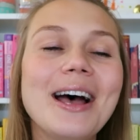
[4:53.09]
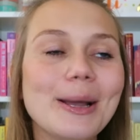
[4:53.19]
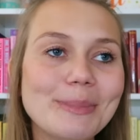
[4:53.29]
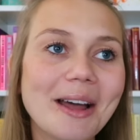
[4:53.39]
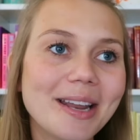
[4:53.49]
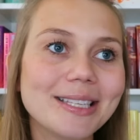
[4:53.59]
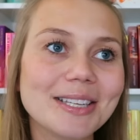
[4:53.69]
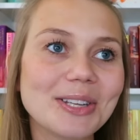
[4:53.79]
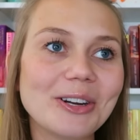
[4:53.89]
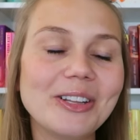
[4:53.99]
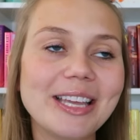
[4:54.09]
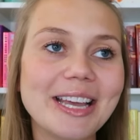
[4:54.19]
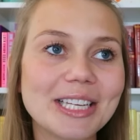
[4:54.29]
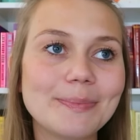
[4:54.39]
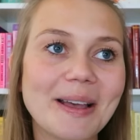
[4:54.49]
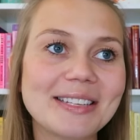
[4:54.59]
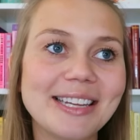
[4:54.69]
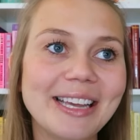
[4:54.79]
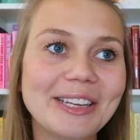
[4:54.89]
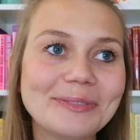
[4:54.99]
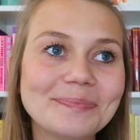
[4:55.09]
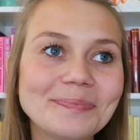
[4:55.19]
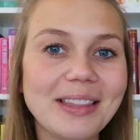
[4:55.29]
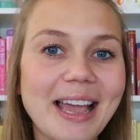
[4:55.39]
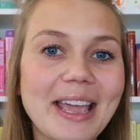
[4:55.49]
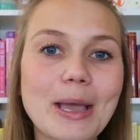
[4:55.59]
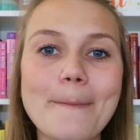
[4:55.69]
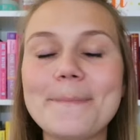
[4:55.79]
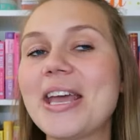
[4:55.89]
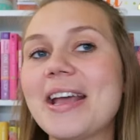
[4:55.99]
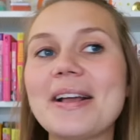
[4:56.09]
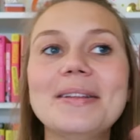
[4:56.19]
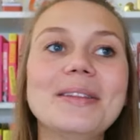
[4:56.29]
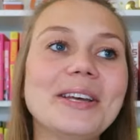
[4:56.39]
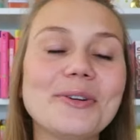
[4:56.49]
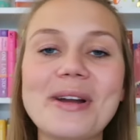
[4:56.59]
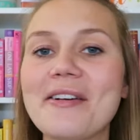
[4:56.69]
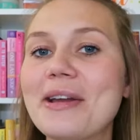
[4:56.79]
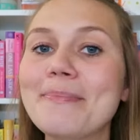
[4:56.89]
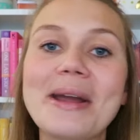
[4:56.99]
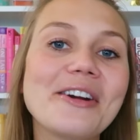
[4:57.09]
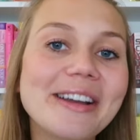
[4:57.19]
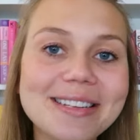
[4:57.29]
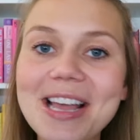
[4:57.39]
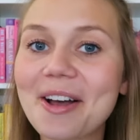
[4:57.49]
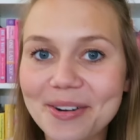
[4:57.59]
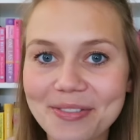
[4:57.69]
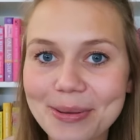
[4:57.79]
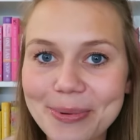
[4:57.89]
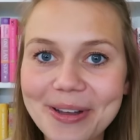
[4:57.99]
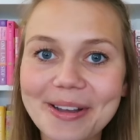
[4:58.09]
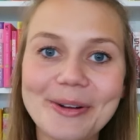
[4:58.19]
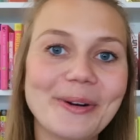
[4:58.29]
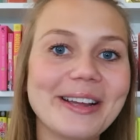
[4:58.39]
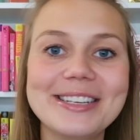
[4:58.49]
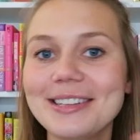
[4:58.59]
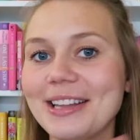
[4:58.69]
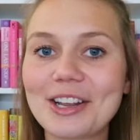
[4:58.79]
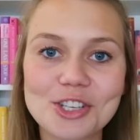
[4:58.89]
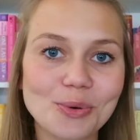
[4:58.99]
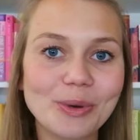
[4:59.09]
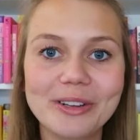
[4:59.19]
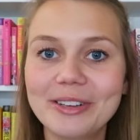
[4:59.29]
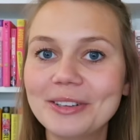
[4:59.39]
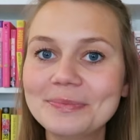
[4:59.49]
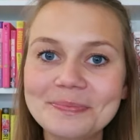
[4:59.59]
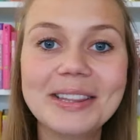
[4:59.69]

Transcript: I'm not necessarily expecting like big literary merit out of the book or intellectual